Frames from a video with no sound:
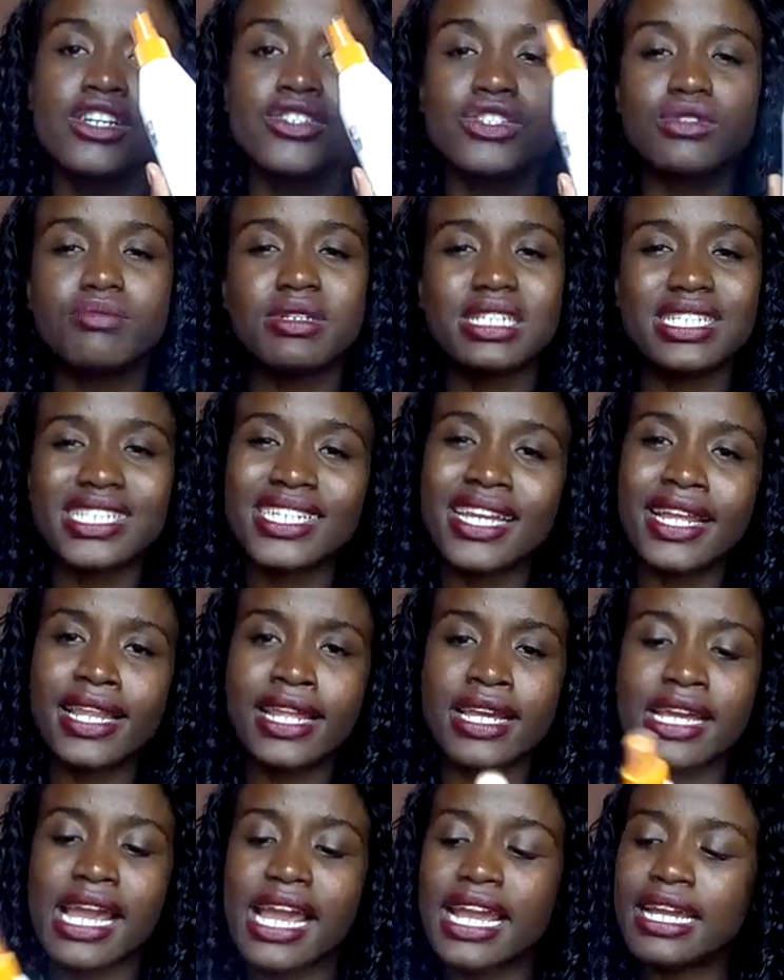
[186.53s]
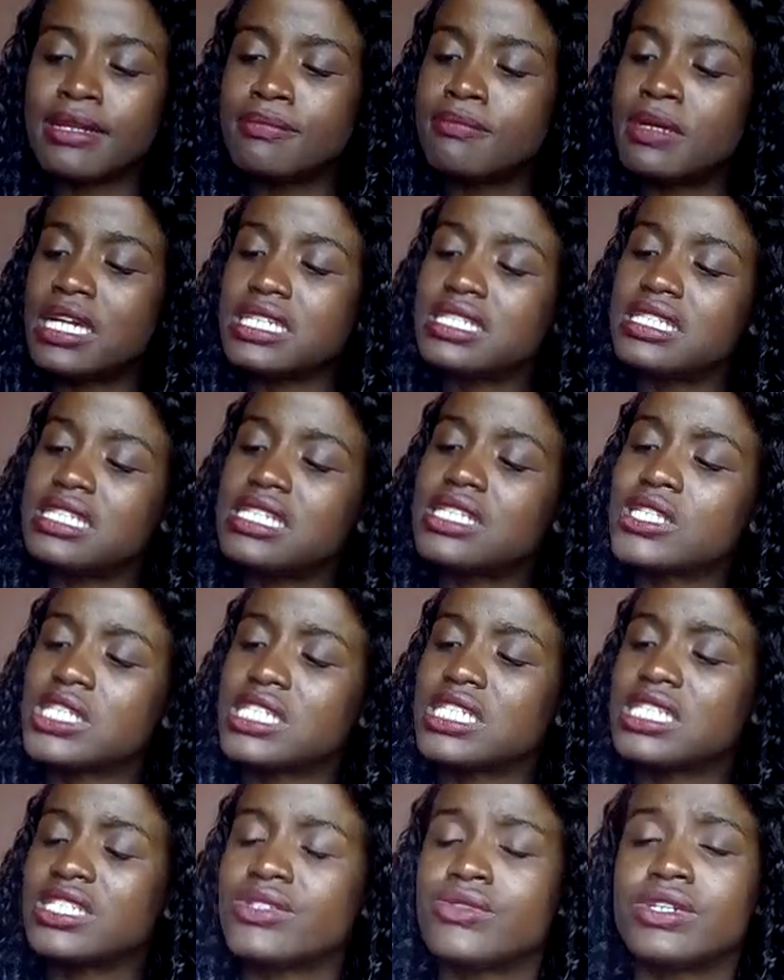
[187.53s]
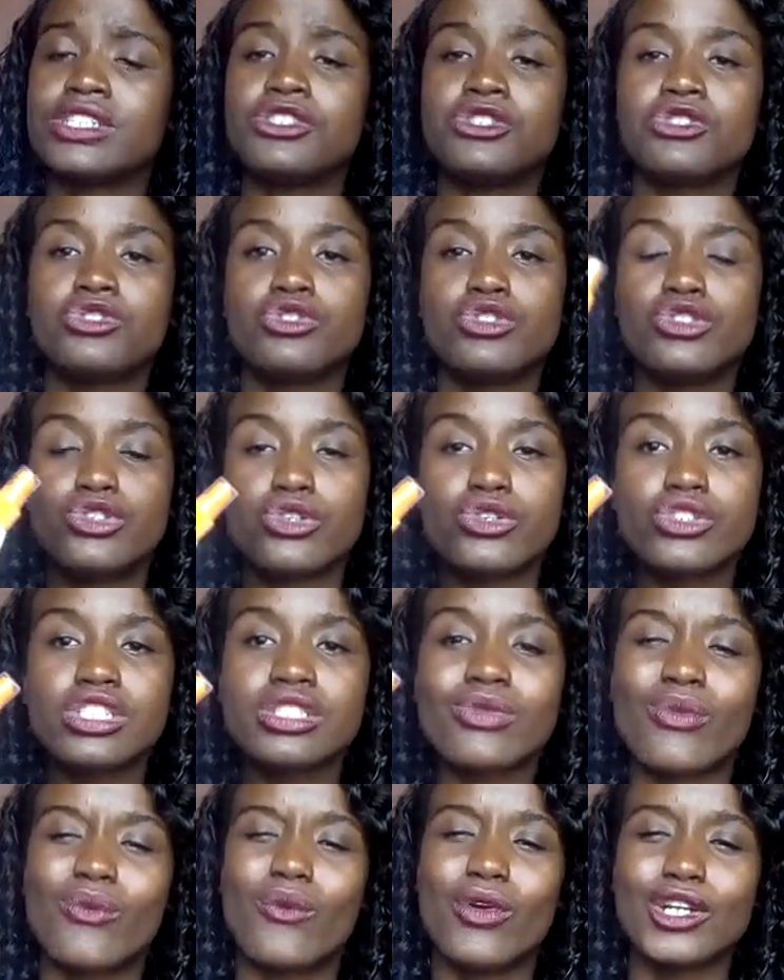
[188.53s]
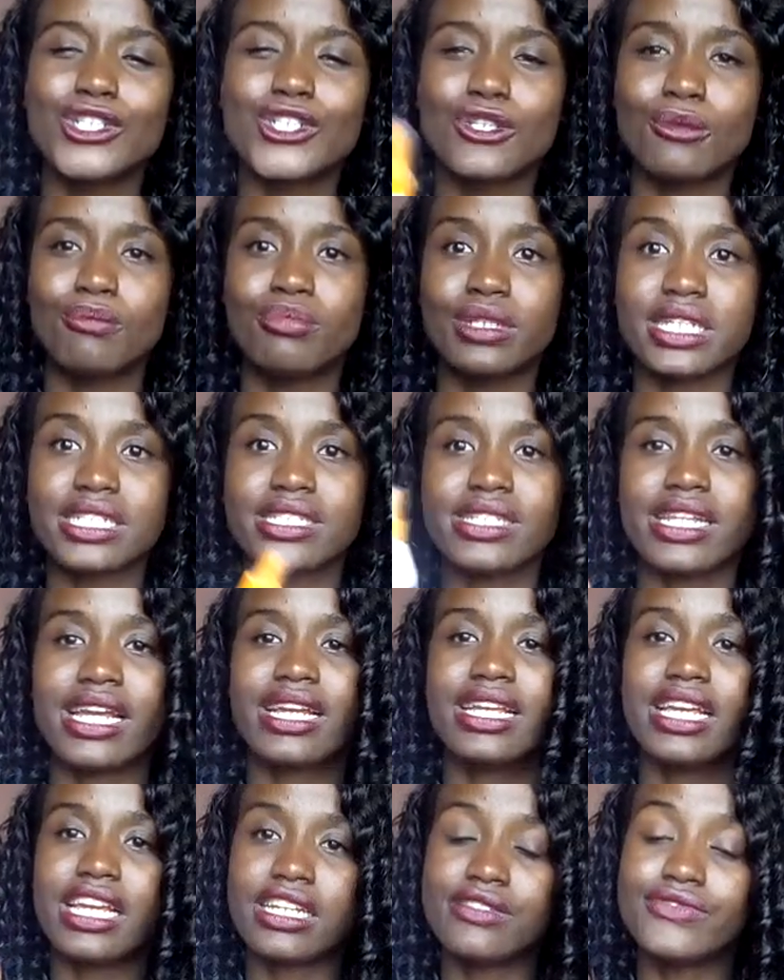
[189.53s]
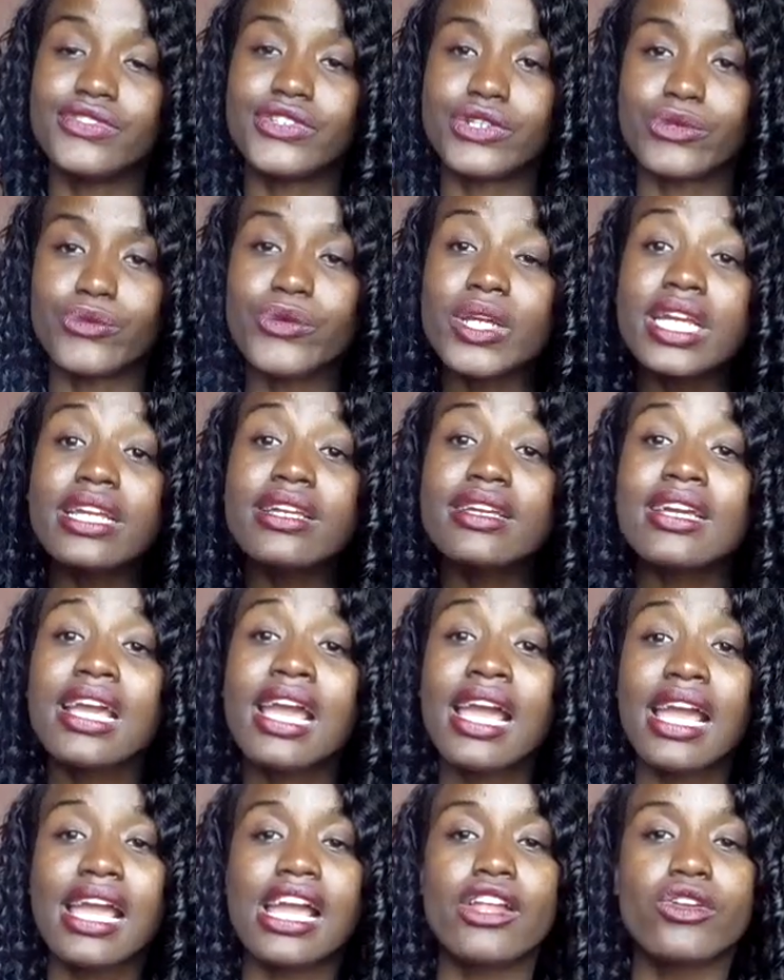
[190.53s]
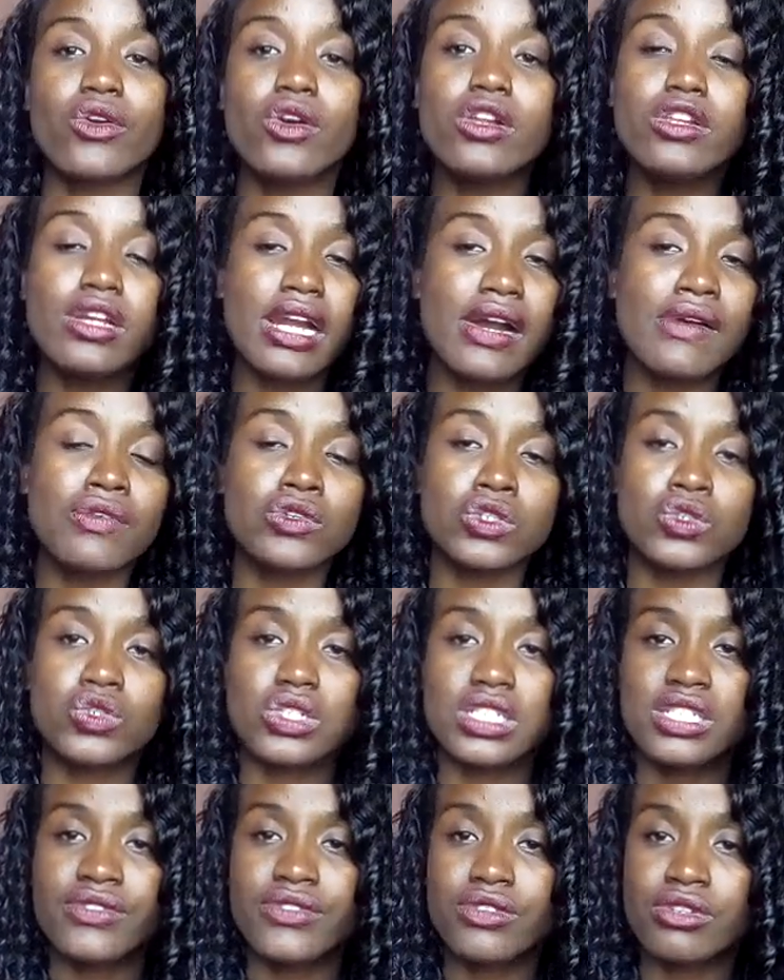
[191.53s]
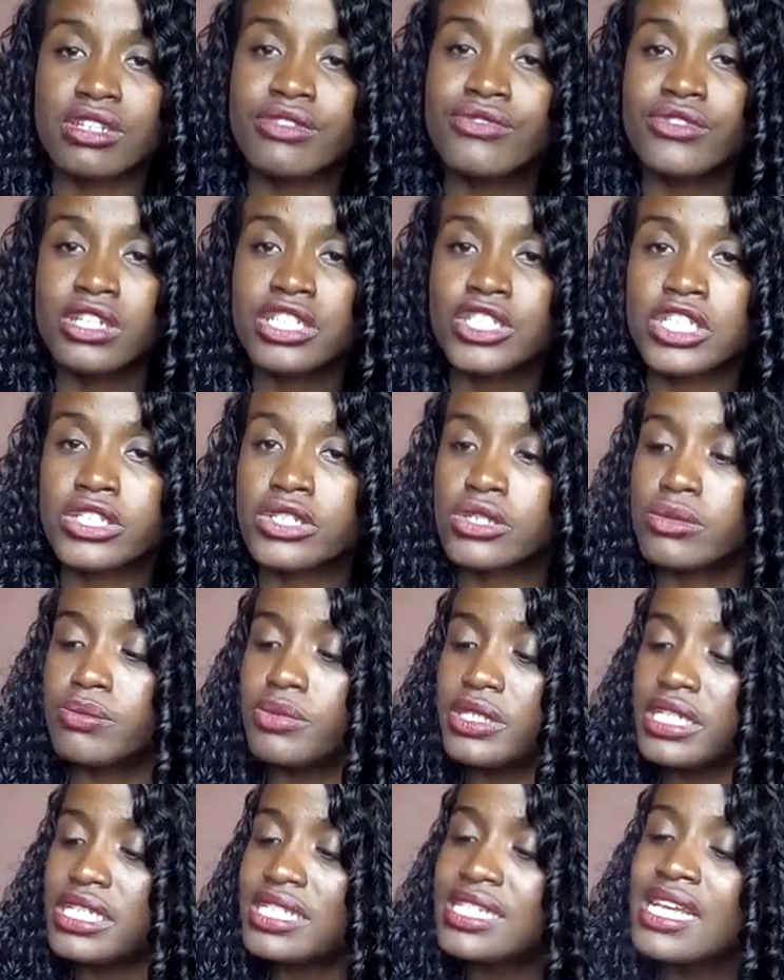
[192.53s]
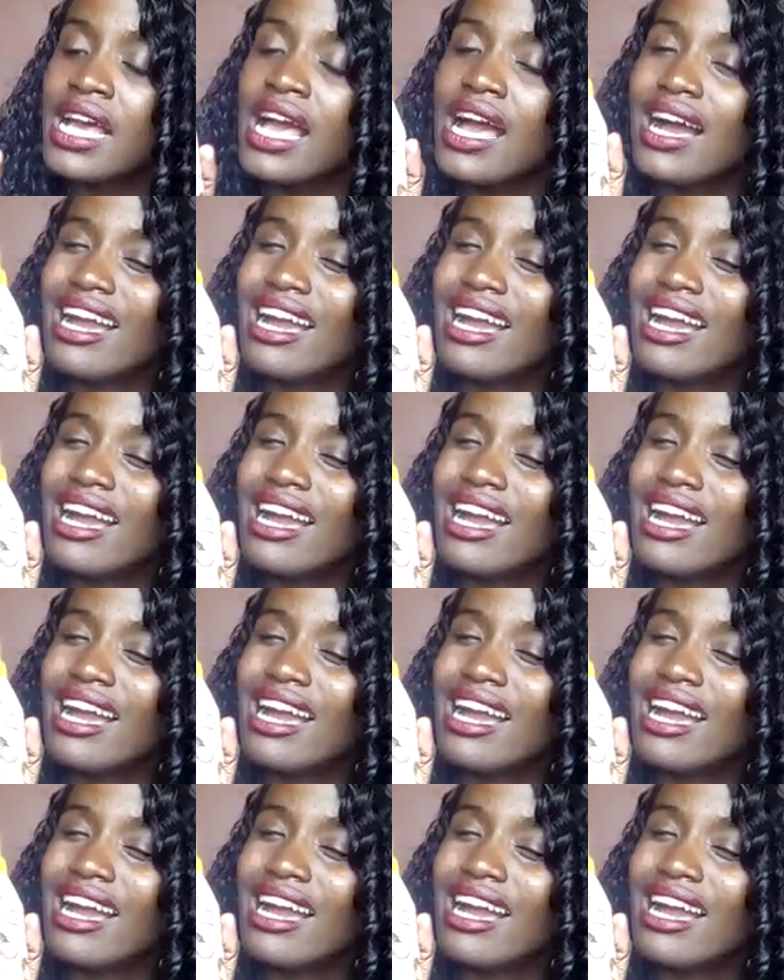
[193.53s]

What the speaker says: So basically, I bet this one is when you don't wash your braids like every week, and all you have to do is refreshen your braids.